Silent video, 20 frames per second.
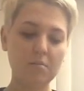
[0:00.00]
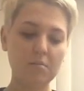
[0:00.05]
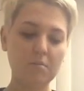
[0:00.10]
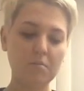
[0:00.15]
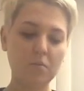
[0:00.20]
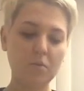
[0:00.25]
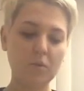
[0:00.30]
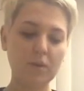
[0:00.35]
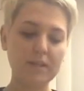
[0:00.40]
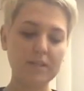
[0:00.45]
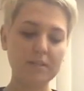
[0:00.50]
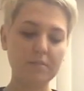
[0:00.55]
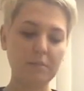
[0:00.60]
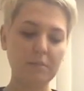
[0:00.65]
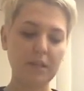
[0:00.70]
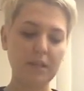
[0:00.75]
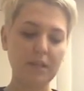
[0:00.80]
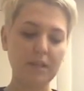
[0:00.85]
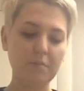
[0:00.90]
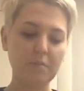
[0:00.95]
Point
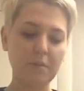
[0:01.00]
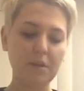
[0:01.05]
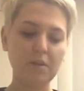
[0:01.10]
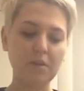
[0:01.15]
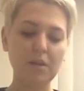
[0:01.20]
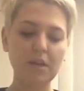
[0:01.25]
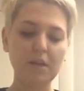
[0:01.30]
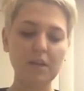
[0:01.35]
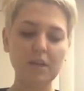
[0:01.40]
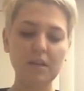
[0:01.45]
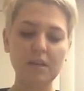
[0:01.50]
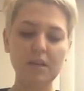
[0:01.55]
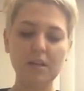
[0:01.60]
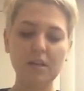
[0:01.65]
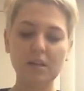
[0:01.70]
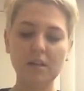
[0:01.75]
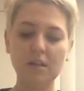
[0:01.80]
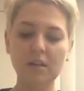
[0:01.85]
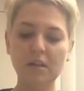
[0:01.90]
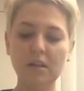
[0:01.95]
blank, period.
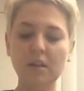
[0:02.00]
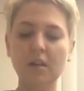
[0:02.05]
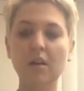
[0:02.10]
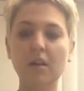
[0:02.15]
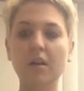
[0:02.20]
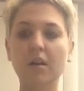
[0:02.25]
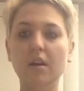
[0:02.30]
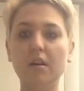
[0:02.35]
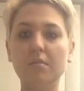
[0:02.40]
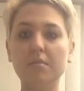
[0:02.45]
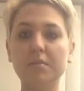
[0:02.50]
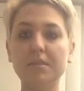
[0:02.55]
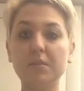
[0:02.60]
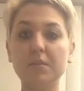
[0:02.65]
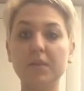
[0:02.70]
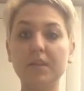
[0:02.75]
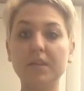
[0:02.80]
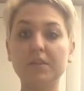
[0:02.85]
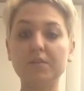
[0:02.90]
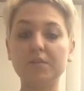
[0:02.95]
This
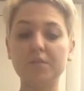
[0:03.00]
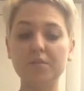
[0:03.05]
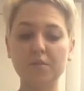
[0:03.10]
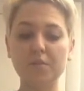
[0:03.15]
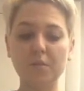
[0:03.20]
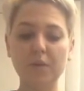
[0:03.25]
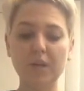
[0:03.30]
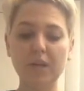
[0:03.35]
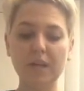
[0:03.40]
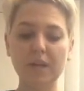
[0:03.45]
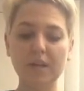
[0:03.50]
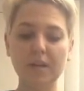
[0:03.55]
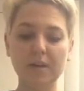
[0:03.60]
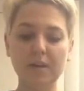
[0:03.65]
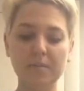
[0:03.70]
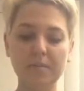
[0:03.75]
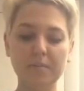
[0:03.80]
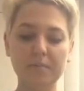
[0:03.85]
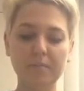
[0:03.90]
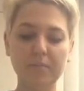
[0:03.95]
week is a new week.
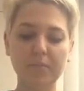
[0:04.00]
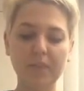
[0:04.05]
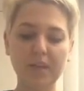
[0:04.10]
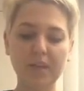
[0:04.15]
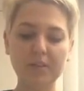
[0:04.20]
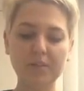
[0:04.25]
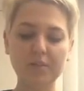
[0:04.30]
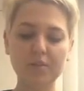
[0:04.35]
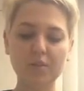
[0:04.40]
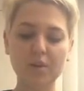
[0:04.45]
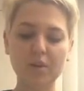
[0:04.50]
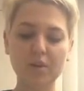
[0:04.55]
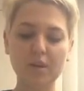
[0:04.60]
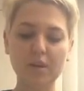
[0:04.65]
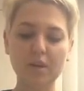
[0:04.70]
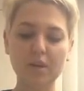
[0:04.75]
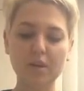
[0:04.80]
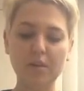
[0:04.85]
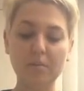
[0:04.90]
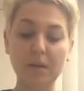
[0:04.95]
I
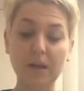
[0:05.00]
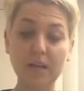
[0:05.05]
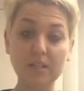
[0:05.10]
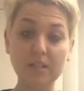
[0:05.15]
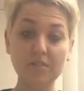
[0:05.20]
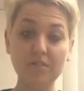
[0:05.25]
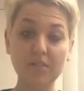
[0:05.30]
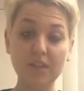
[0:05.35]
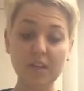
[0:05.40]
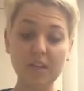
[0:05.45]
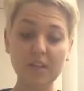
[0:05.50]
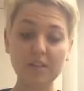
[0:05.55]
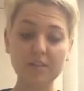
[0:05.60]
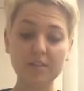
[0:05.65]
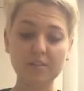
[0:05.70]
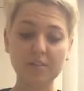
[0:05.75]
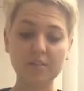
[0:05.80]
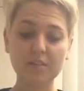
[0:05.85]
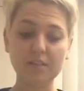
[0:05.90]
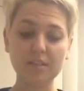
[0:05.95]
started back to fitness
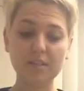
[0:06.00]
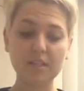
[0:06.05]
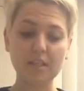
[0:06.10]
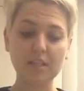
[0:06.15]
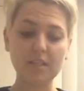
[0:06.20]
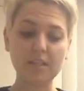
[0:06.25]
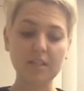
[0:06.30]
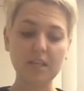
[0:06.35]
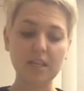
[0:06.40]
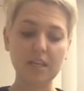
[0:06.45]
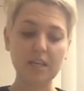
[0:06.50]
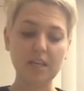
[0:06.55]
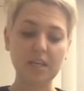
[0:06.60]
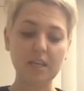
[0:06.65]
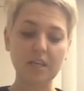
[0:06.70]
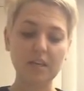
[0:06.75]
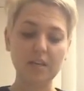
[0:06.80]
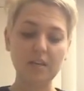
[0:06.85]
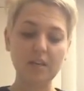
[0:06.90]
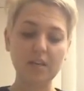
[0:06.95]
on
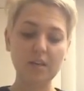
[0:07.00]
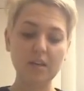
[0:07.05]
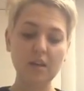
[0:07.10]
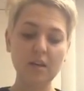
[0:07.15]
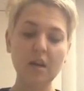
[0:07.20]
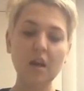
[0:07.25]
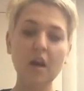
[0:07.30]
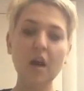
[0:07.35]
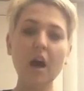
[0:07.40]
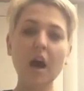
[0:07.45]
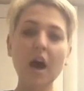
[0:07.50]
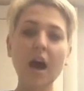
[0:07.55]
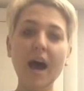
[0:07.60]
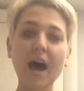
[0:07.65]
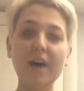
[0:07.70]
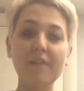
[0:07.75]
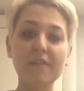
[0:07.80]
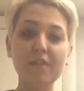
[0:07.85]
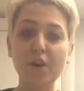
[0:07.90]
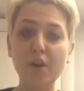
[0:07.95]
Sunday
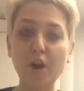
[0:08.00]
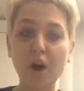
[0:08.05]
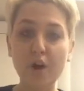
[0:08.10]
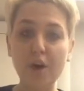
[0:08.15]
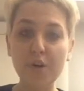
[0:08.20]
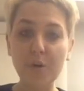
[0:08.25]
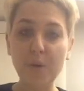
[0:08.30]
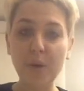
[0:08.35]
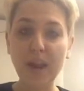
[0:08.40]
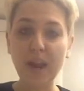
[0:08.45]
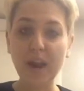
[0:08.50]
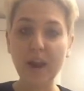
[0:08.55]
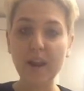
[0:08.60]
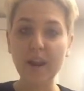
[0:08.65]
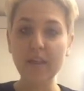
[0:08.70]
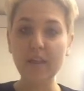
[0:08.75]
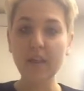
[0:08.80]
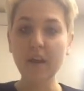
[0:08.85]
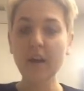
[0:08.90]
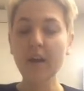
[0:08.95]
after not
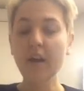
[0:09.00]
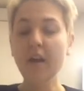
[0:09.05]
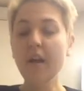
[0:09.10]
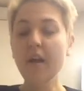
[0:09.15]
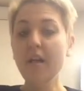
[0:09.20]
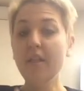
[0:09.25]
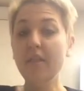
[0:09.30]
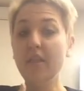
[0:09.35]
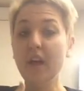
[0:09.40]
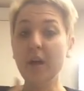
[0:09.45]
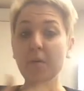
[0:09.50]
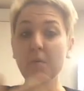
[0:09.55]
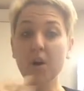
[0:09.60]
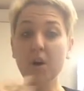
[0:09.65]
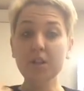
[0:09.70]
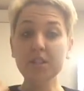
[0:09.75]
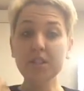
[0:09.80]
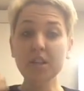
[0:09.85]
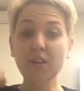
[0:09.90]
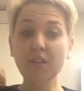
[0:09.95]
doing anything
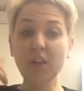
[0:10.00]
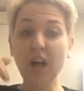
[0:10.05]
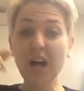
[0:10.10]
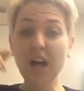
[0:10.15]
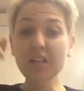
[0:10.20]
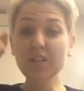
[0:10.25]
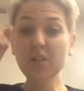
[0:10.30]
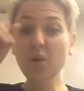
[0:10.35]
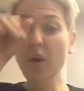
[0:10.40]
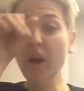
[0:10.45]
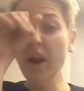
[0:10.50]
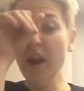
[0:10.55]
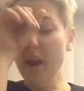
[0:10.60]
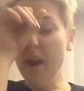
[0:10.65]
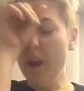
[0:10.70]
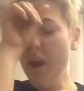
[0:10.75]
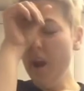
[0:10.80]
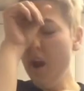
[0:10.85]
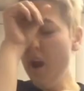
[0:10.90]
most of last week.